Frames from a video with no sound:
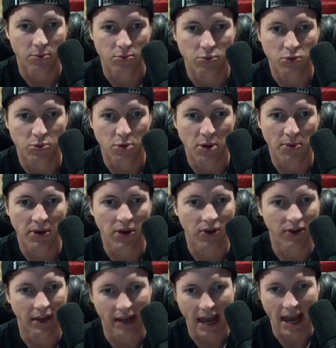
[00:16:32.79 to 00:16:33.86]
we're probably going
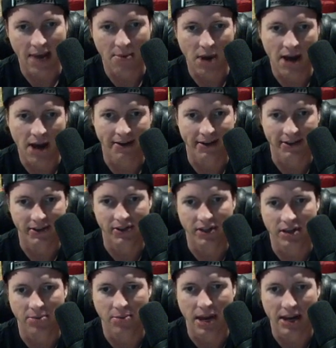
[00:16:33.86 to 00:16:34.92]
like A minor,
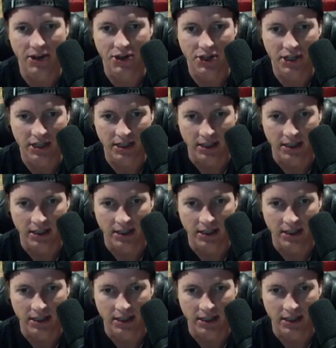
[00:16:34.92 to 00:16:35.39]
C major.